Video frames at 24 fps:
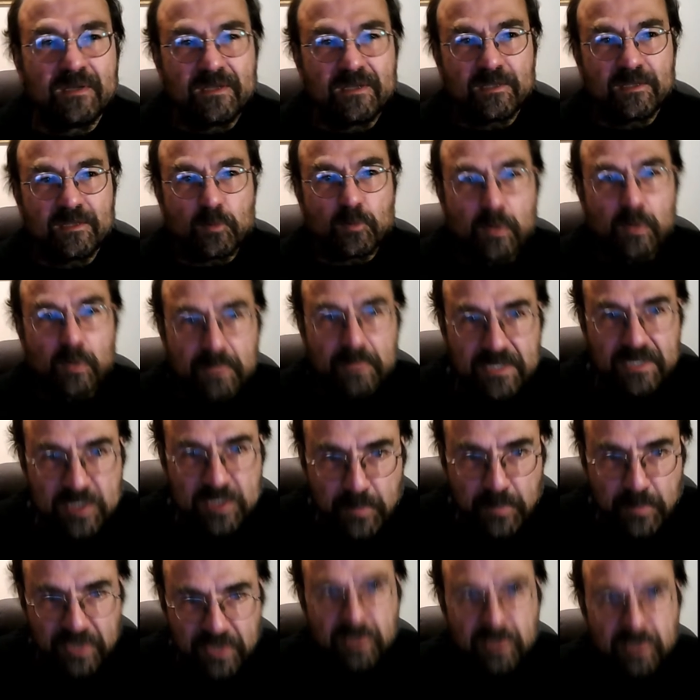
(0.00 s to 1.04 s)
the women
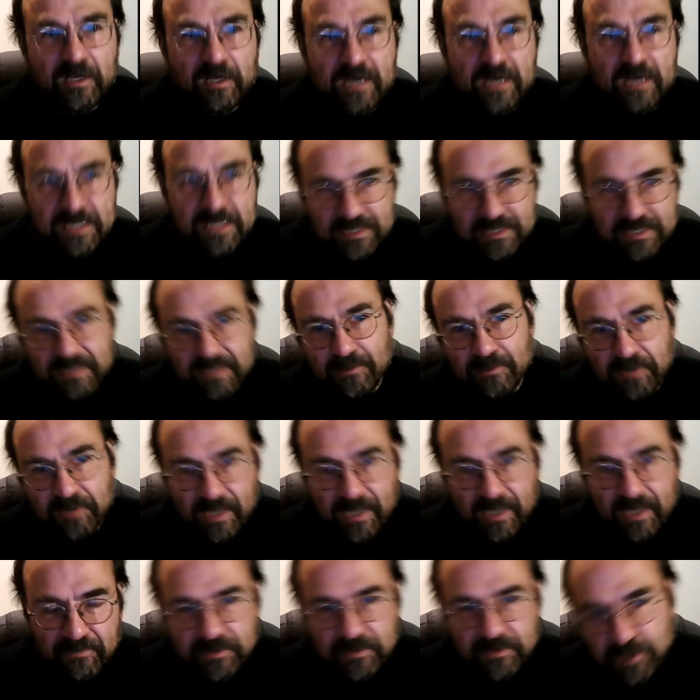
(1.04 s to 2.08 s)
specialized in looking
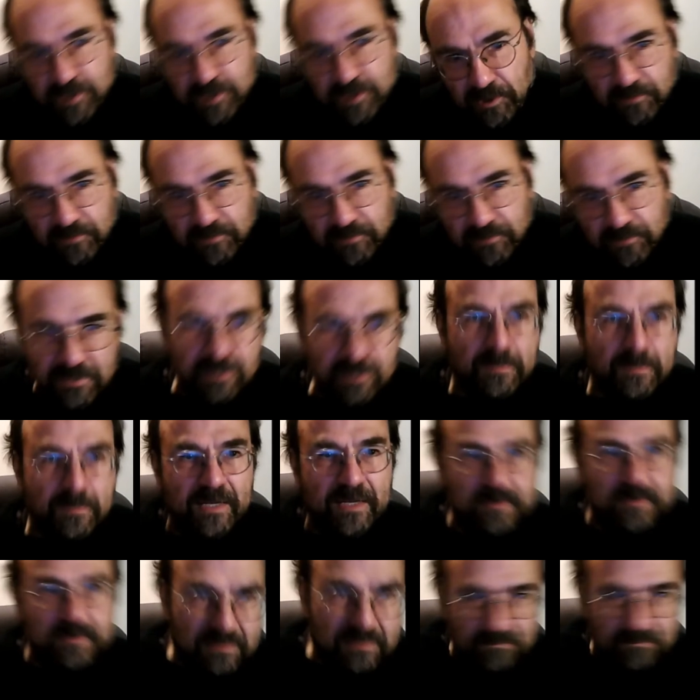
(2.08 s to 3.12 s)
after the children and the
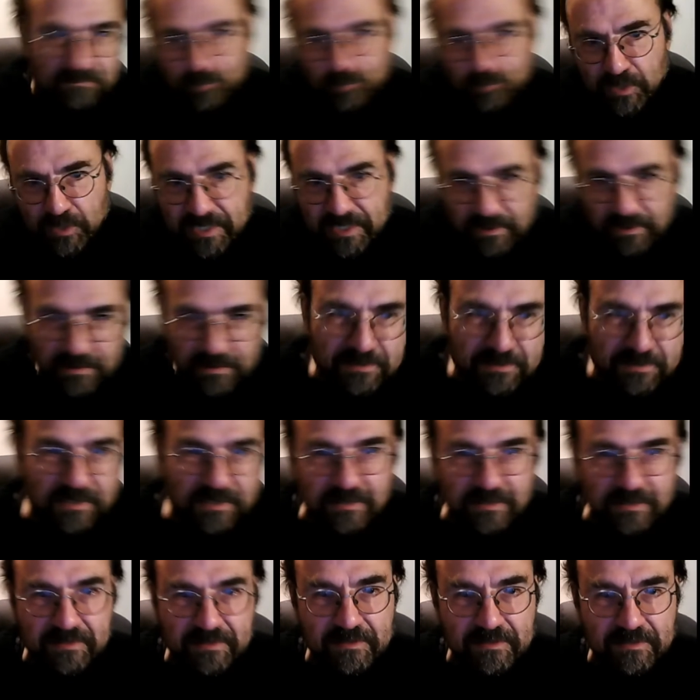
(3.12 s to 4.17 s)
men went out
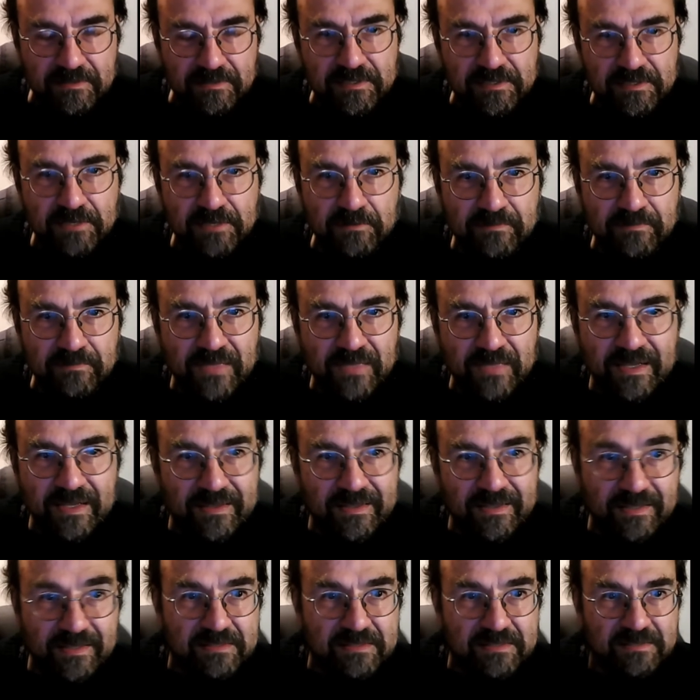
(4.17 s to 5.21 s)
hunting and so on.
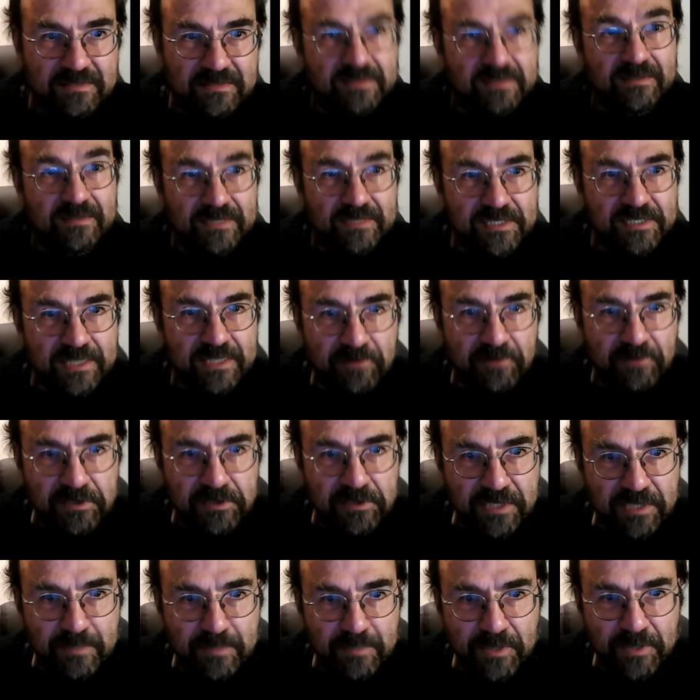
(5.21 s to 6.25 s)
That's the
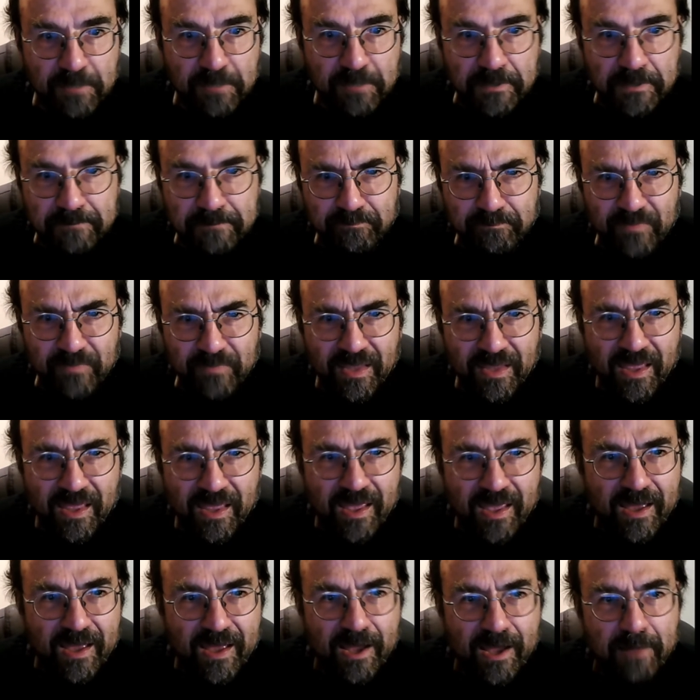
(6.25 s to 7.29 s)
stereotype anyway.
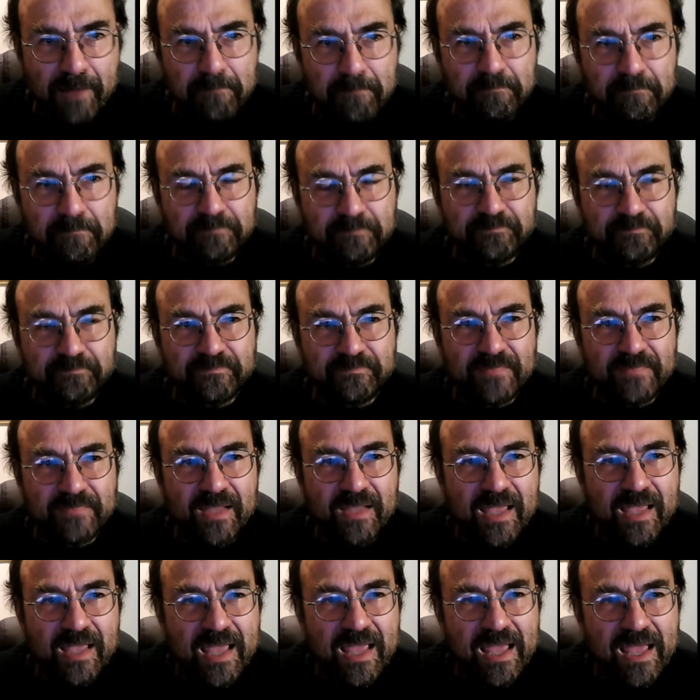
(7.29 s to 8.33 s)
And
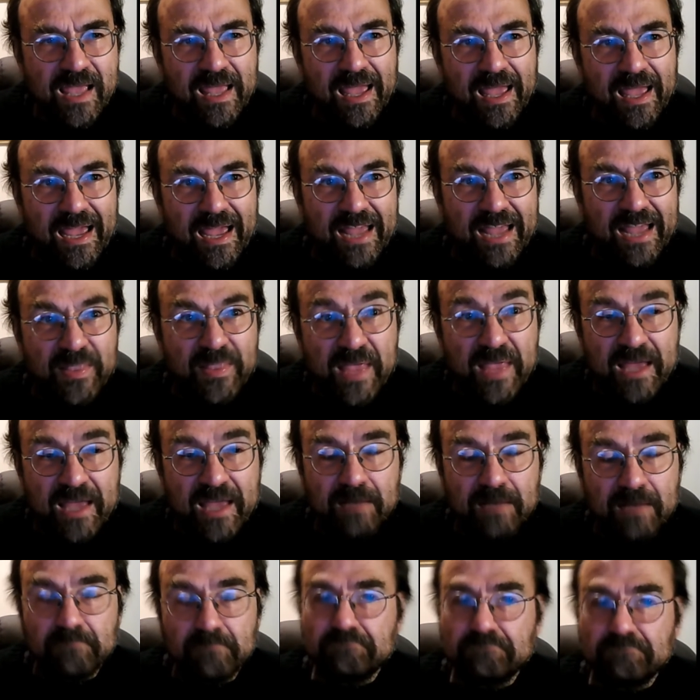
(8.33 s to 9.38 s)

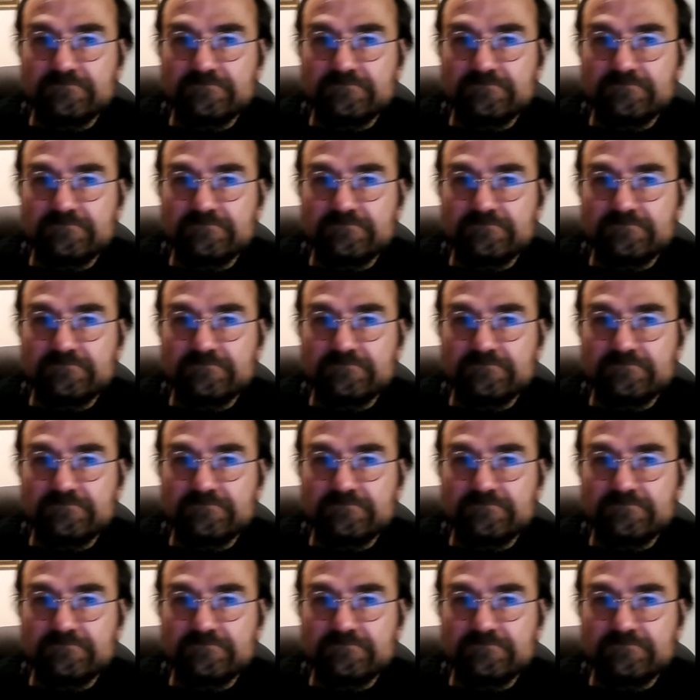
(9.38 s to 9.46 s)
then